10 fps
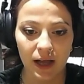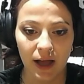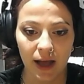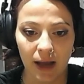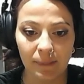
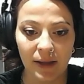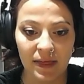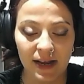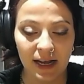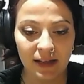And
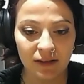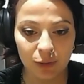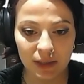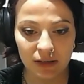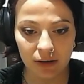they had
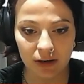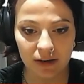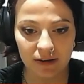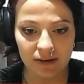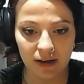twin
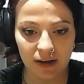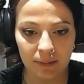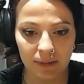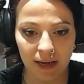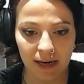daughters,
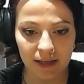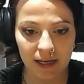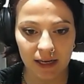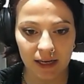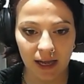
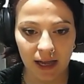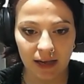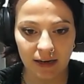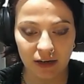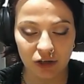Natalie and
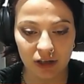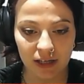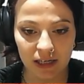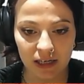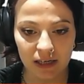
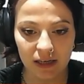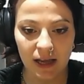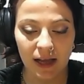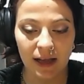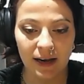Angelina.
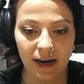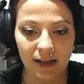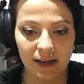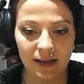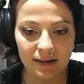
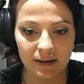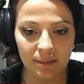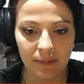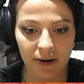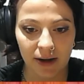Natalie ended up
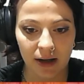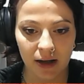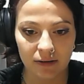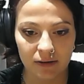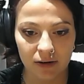marrying
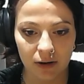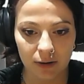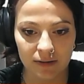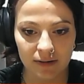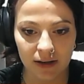Hunter
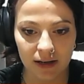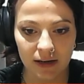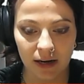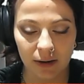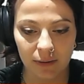Oakstead.
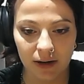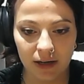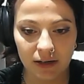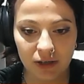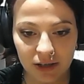Now,
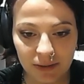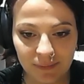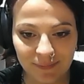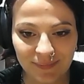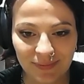Hunter
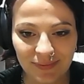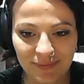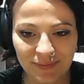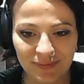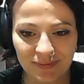
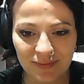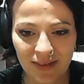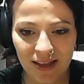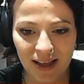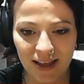
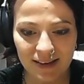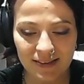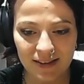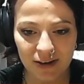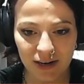is
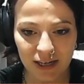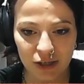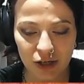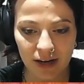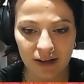the
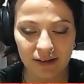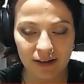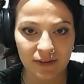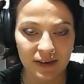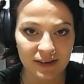grandchild
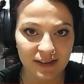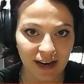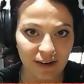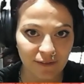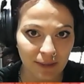of the
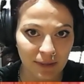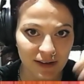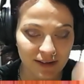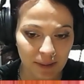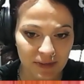second family
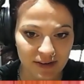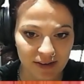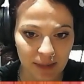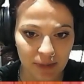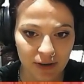to come into the
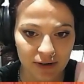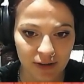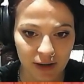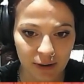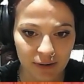neighborhood, so
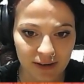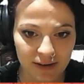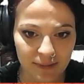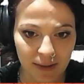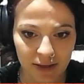the
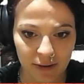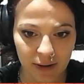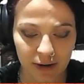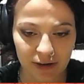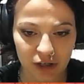Oaksteads, Matthew
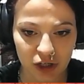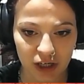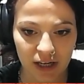and Gretchen.